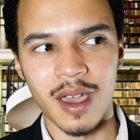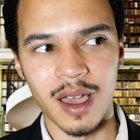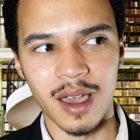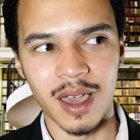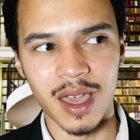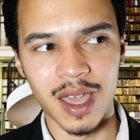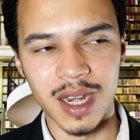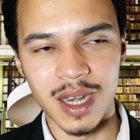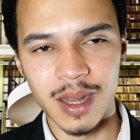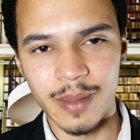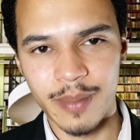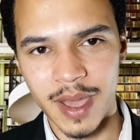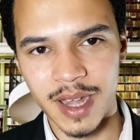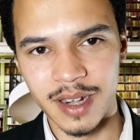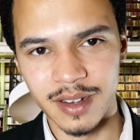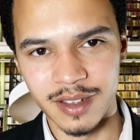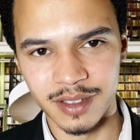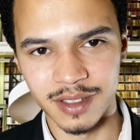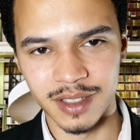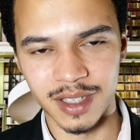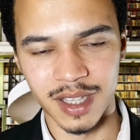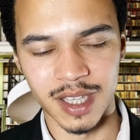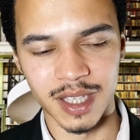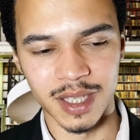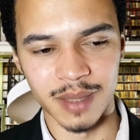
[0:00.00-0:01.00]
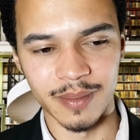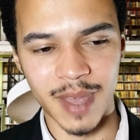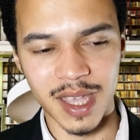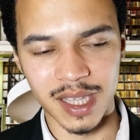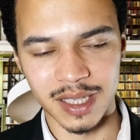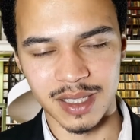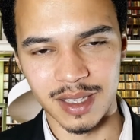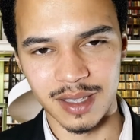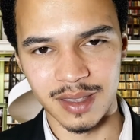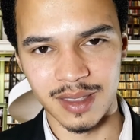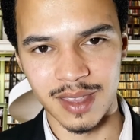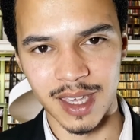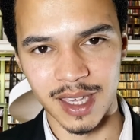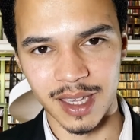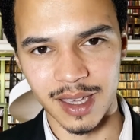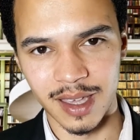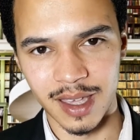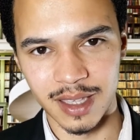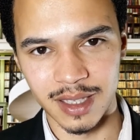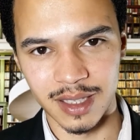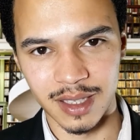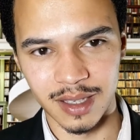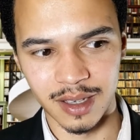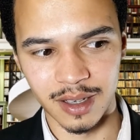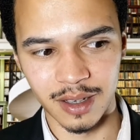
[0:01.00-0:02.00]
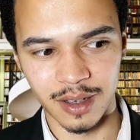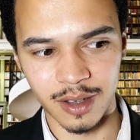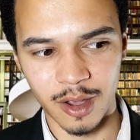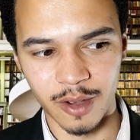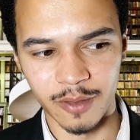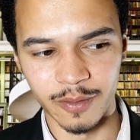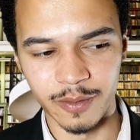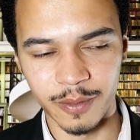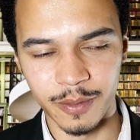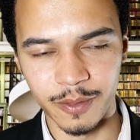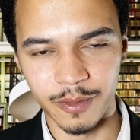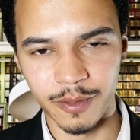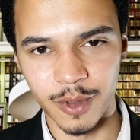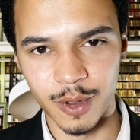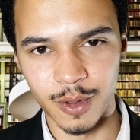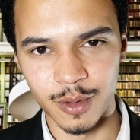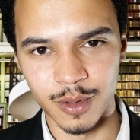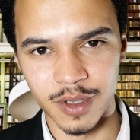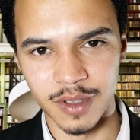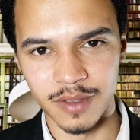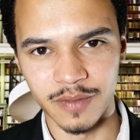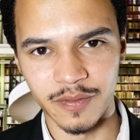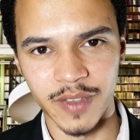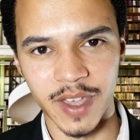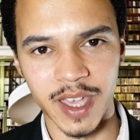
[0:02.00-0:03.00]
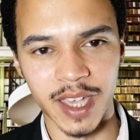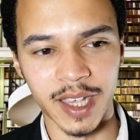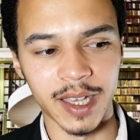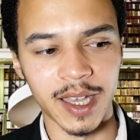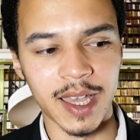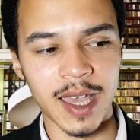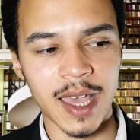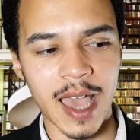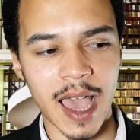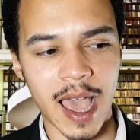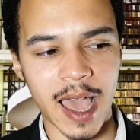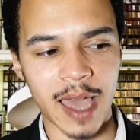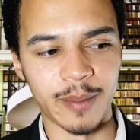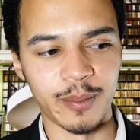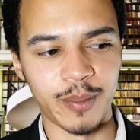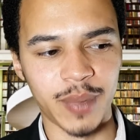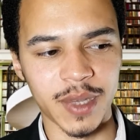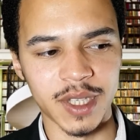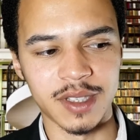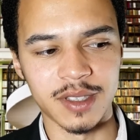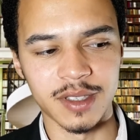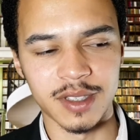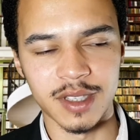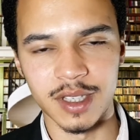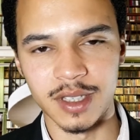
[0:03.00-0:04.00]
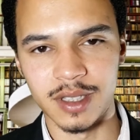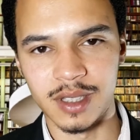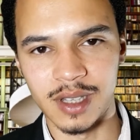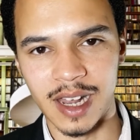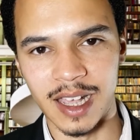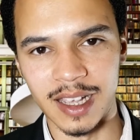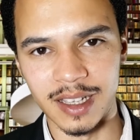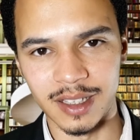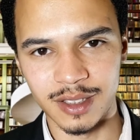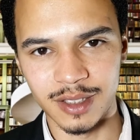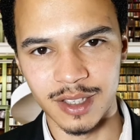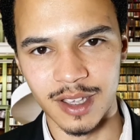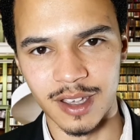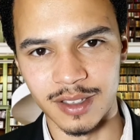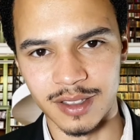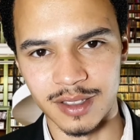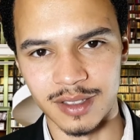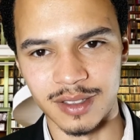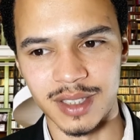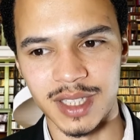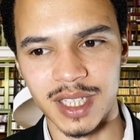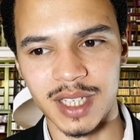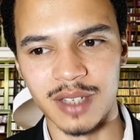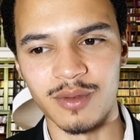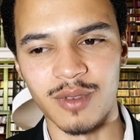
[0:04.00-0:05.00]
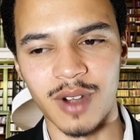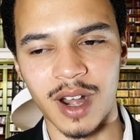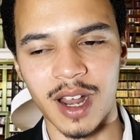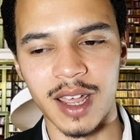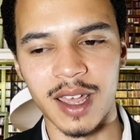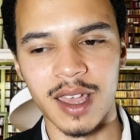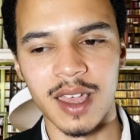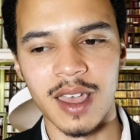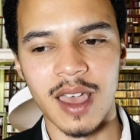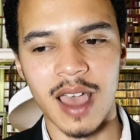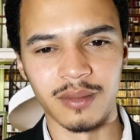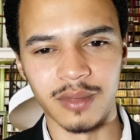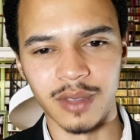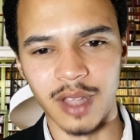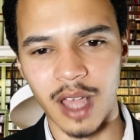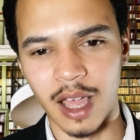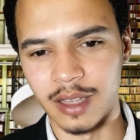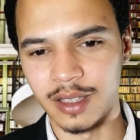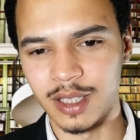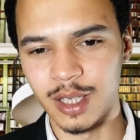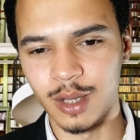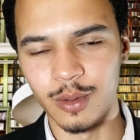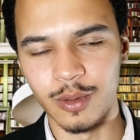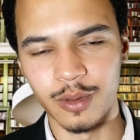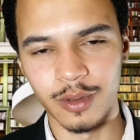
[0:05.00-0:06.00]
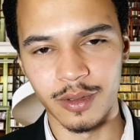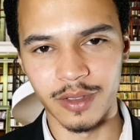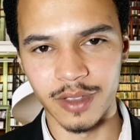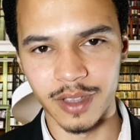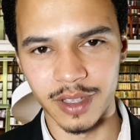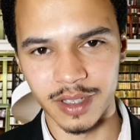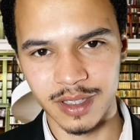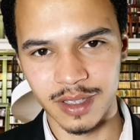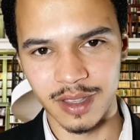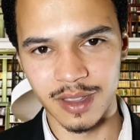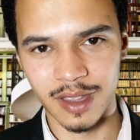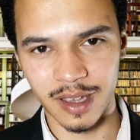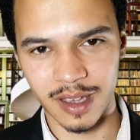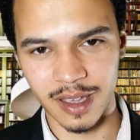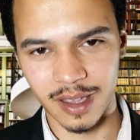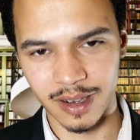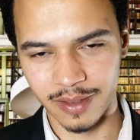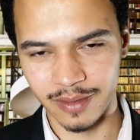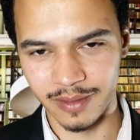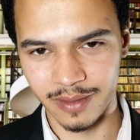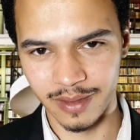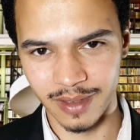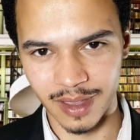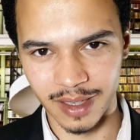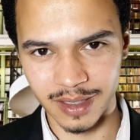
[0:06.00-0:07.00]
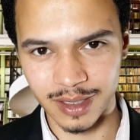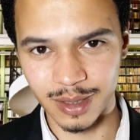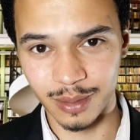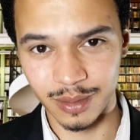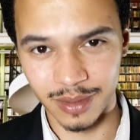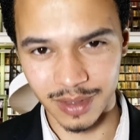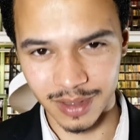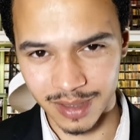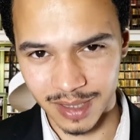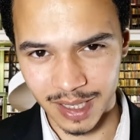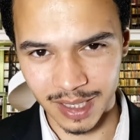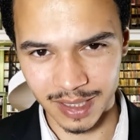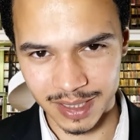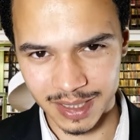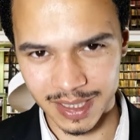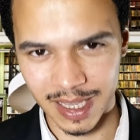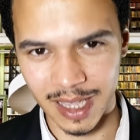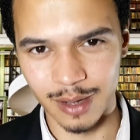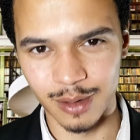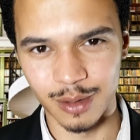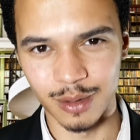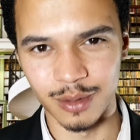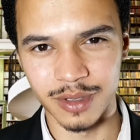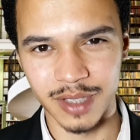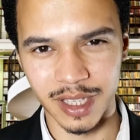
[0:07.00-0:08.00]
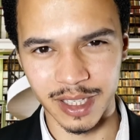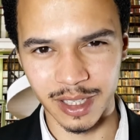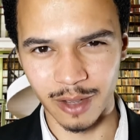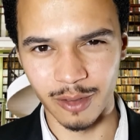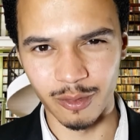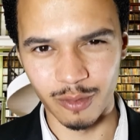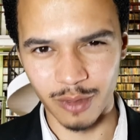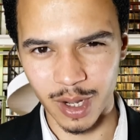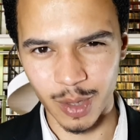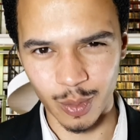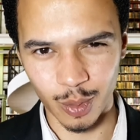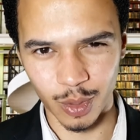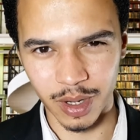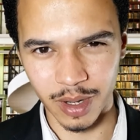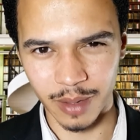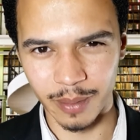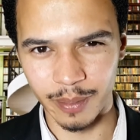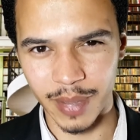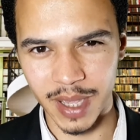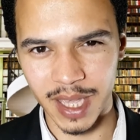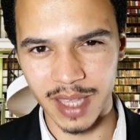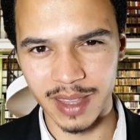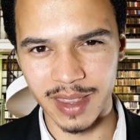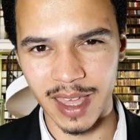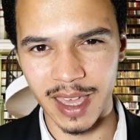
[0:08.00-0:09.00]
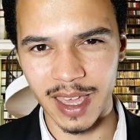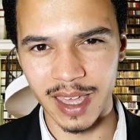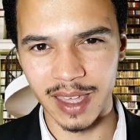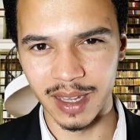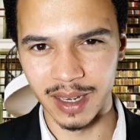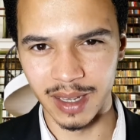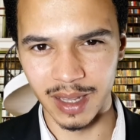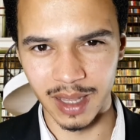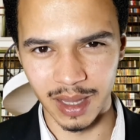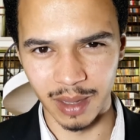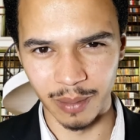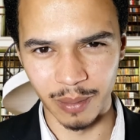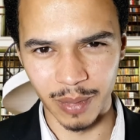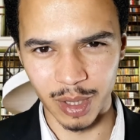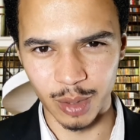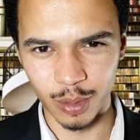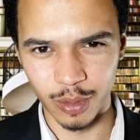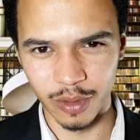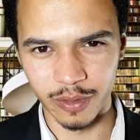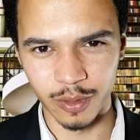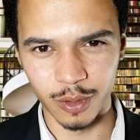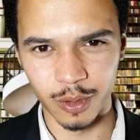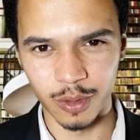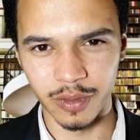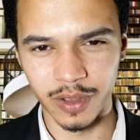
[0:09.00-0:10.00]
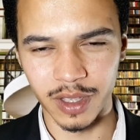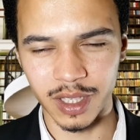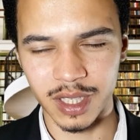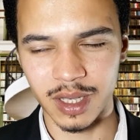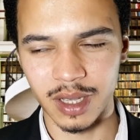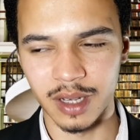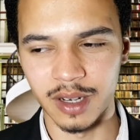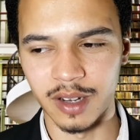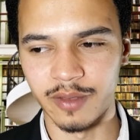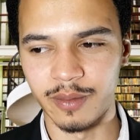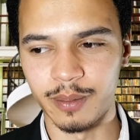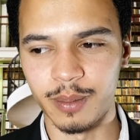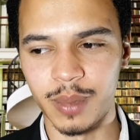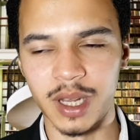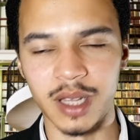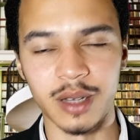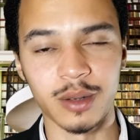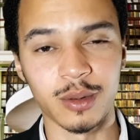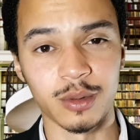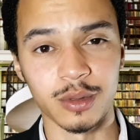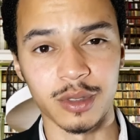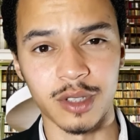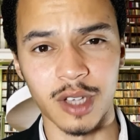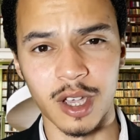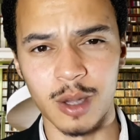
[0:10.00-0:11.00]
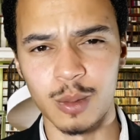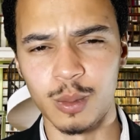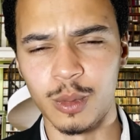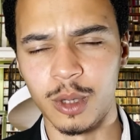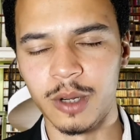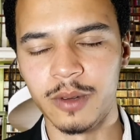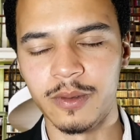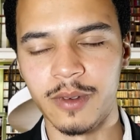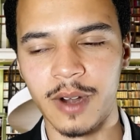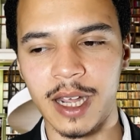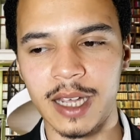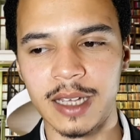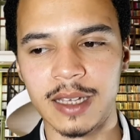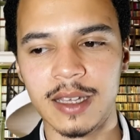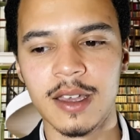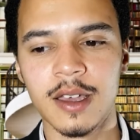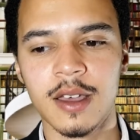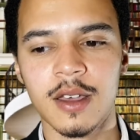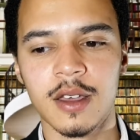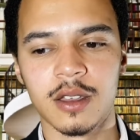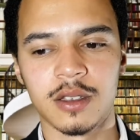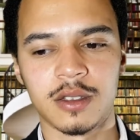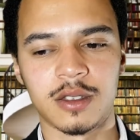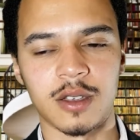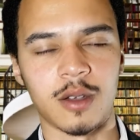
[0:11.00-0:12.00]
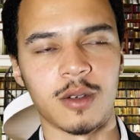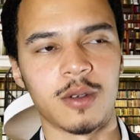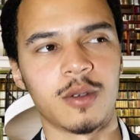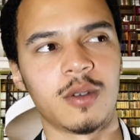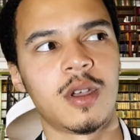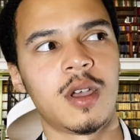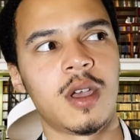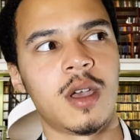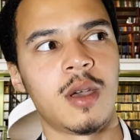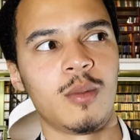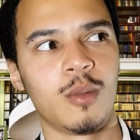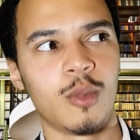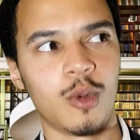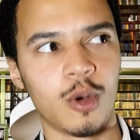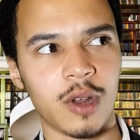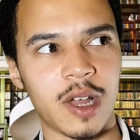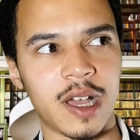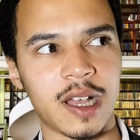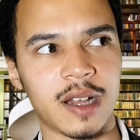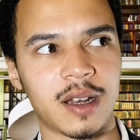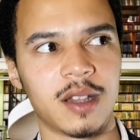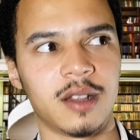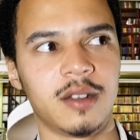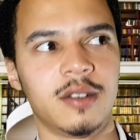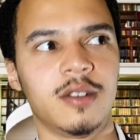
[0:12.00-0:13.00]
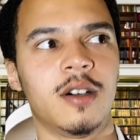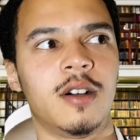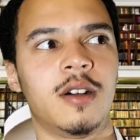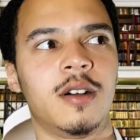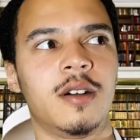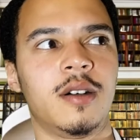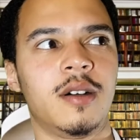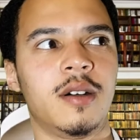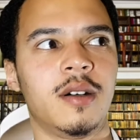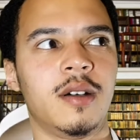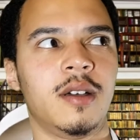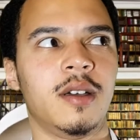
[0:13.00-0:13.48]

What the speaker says: independence is a messy thing, it's a confusing thing, and businesses like certainty, right? Until until the dust settles, they don't really want to be there in the middle of all this kind of political turmoil, right? So more likely than not,